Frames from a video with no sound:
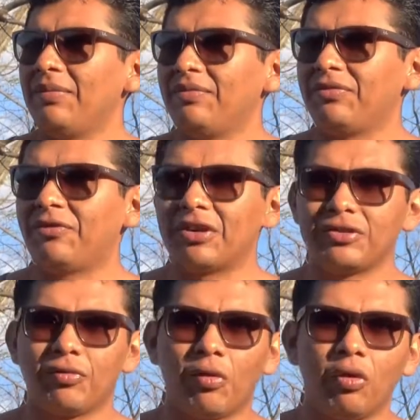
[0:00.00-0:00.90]

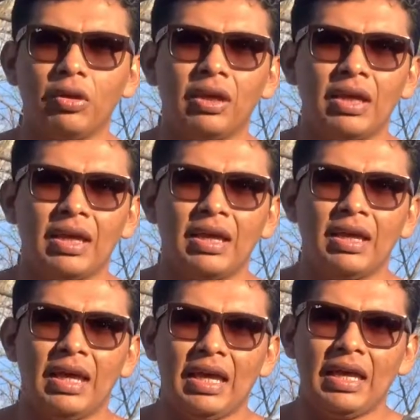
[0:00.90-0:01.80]
First of all,
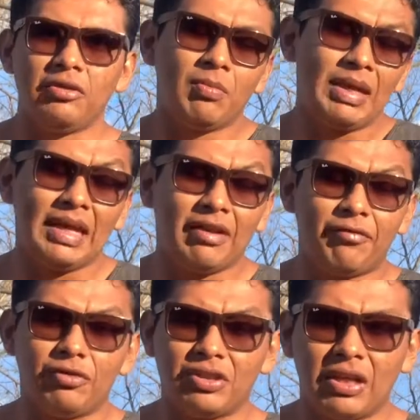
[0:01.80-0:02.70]
you might get a
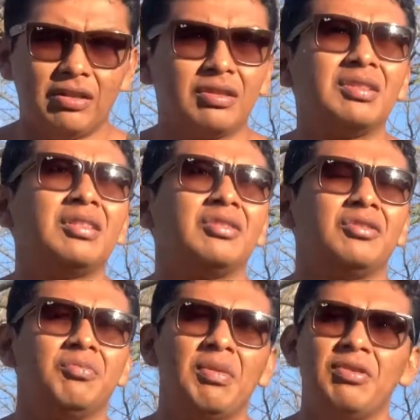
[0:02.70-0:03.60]
few sales,
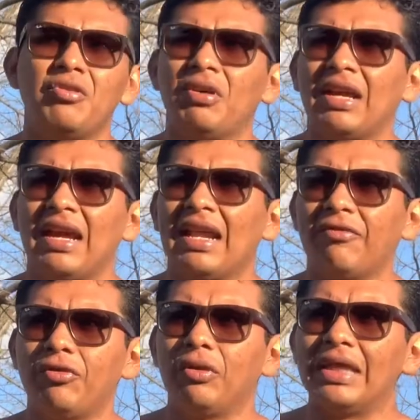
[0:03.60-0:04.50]
maybe you're gonna get a
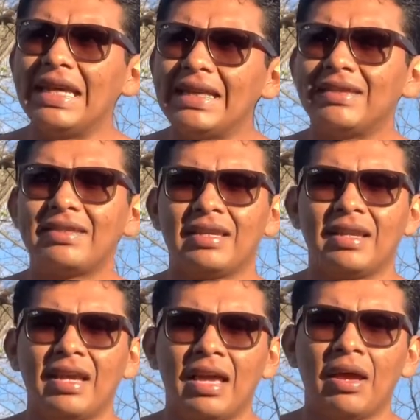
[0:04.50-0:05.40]
few leads,
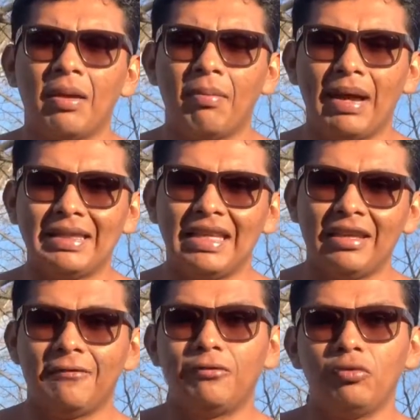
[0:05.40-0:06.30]
but
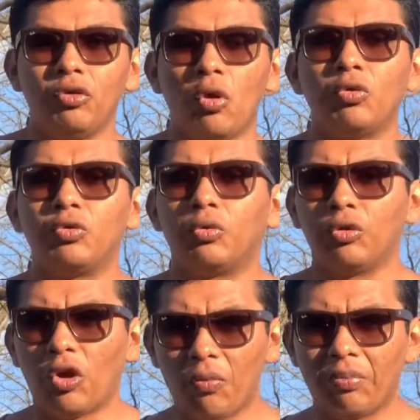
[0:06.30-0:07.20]
if you know your
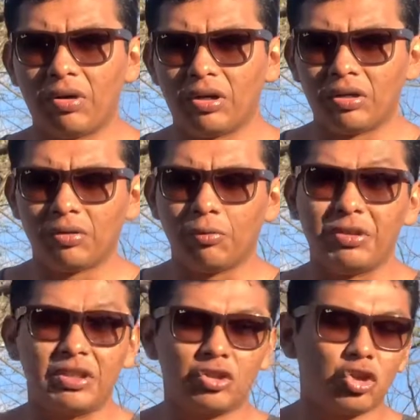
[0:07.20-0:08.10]
number,
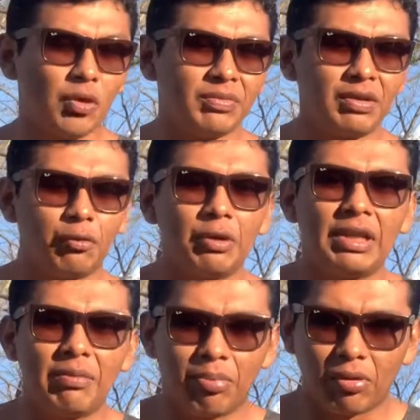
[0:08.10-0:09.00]
which is something
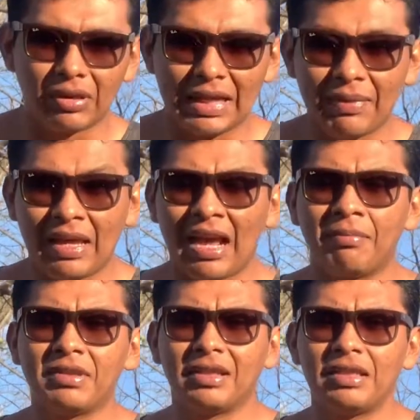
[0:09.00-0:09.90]
really important, and
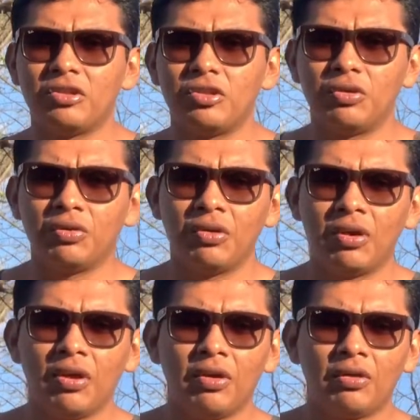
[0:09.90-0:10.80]
I'm telling you
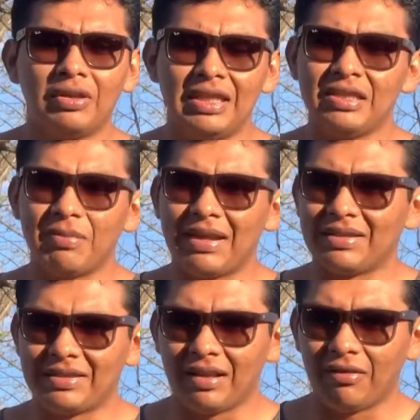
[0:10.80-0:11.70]
this
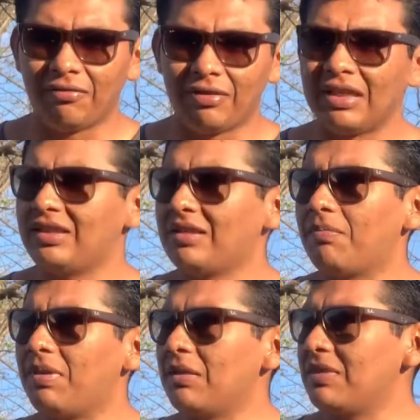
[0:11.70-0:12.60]
myself, this is a
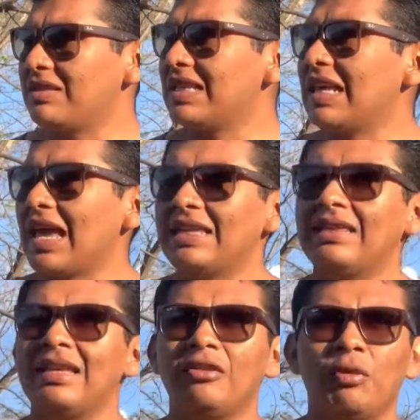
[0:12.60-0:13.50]
big mistake I
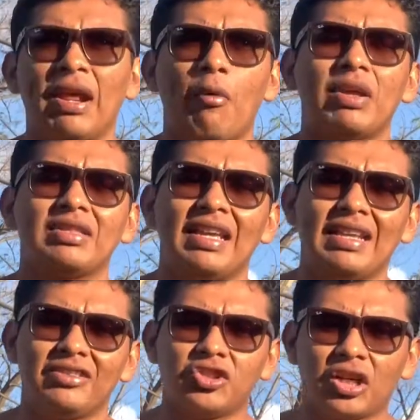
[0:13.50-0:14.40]
did when I was
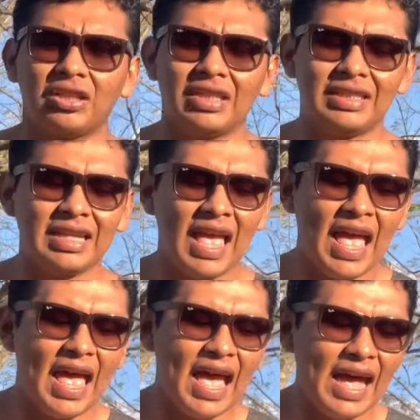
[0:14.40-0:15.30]
getting started.
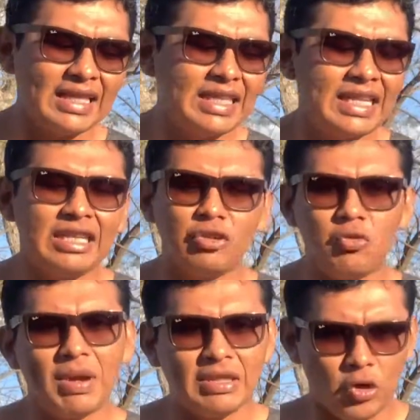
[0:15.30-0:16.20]
I didn't
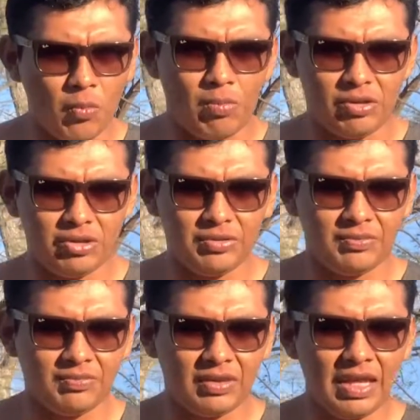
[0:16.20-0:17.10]
knew my numbers,
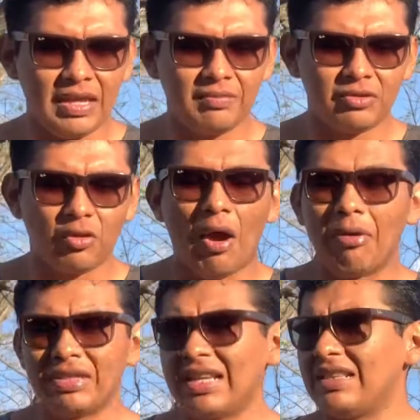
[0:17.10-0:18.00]
okay? So I
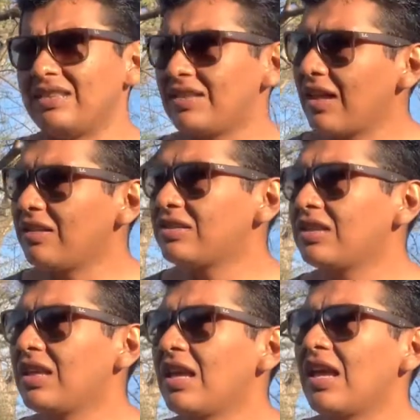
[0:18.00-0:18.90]
was getting sales,
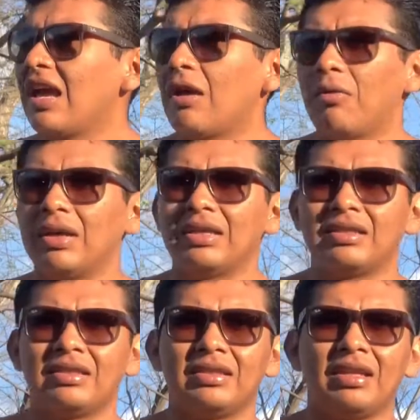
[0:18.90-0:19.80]

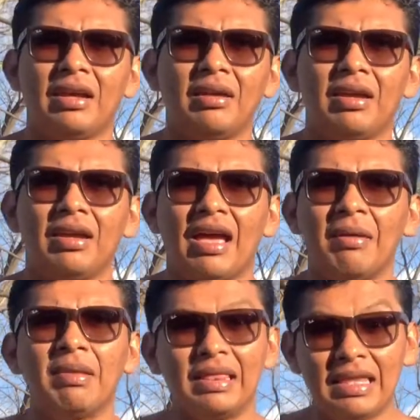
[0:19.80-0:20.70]
I
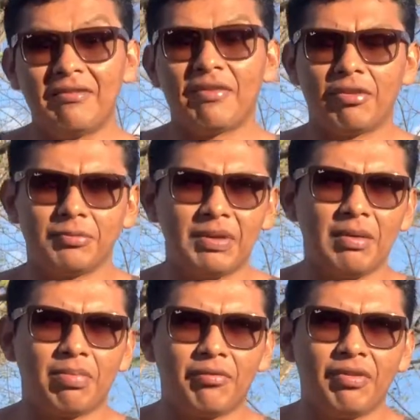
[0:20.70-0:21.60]
believe I was
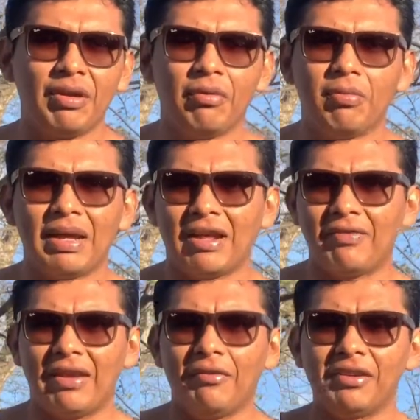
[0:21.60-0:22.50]
being profitable, but at
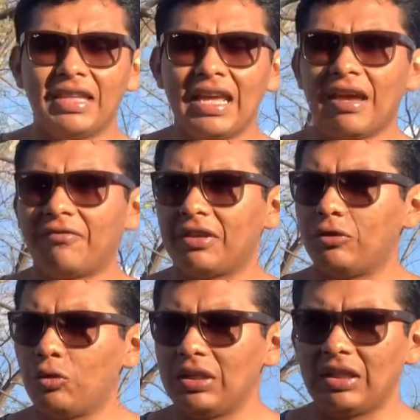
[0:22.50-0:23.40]
the end of the day, after
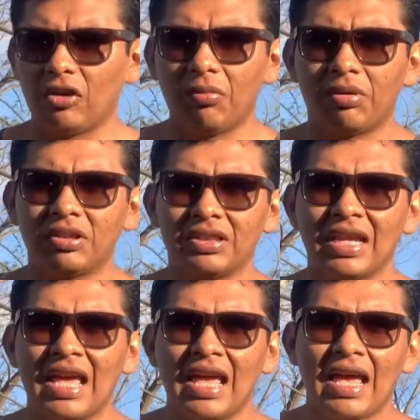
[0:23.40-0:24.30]
doing the numbers,
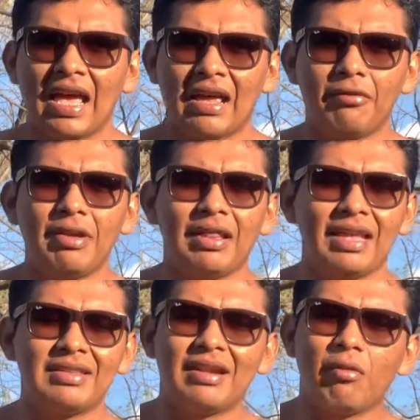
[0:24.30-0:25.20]
I
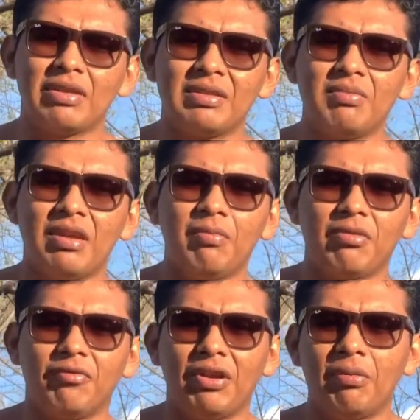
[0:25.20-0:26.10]
realized that I wasn't being
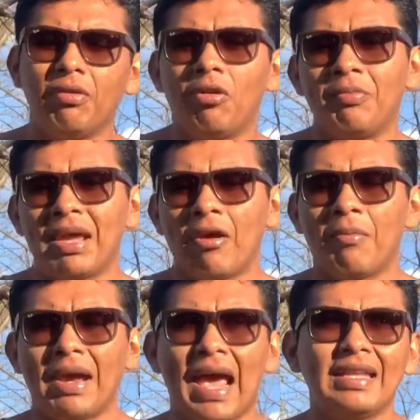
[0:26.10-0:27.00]
profitable on
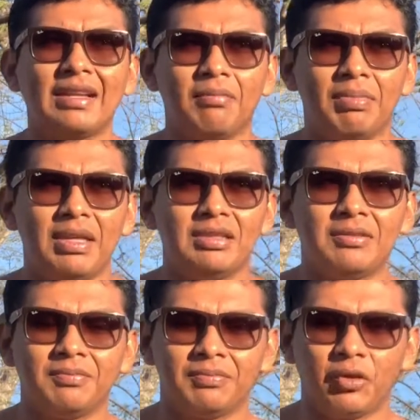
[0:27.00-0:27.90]
my ad campaigns.
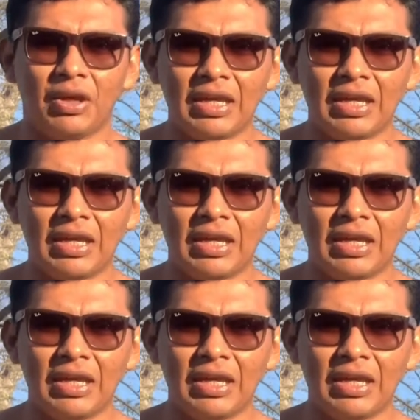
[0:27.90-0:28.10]
Okay,